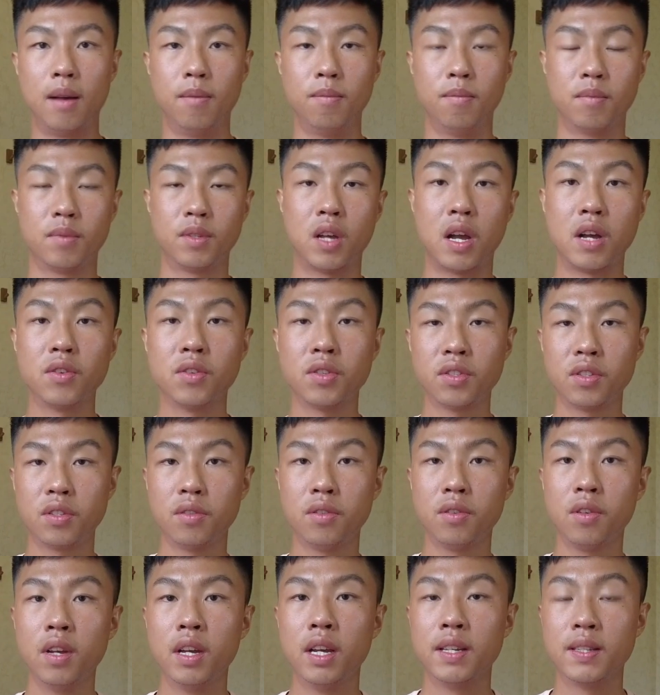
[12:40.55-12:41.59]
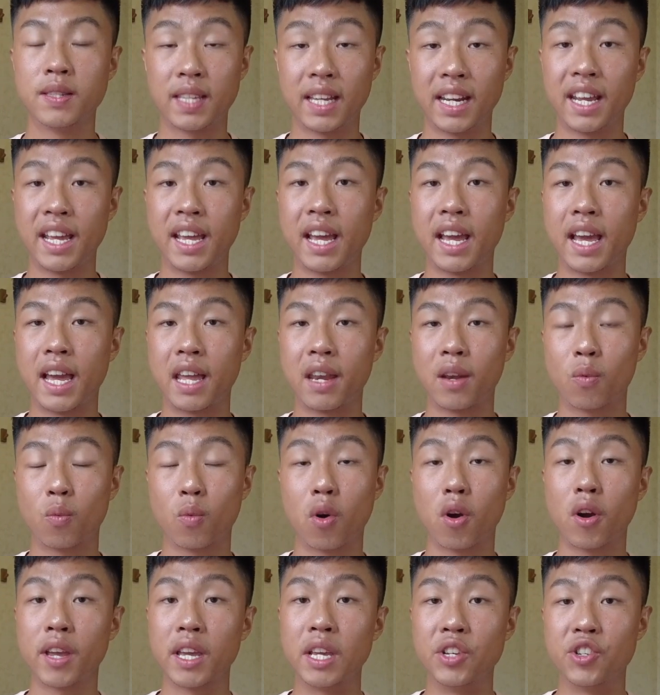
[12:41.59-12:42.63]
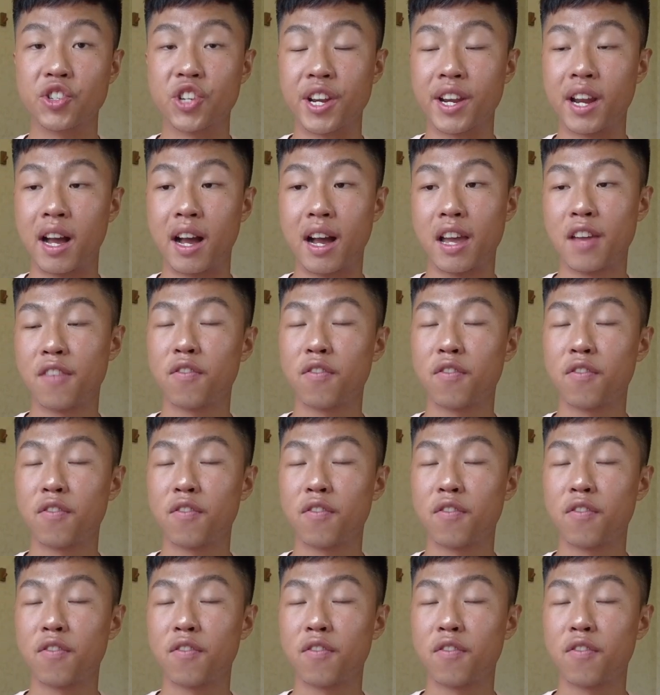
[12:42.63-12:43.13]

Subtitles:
So I used to study and work in Shanghai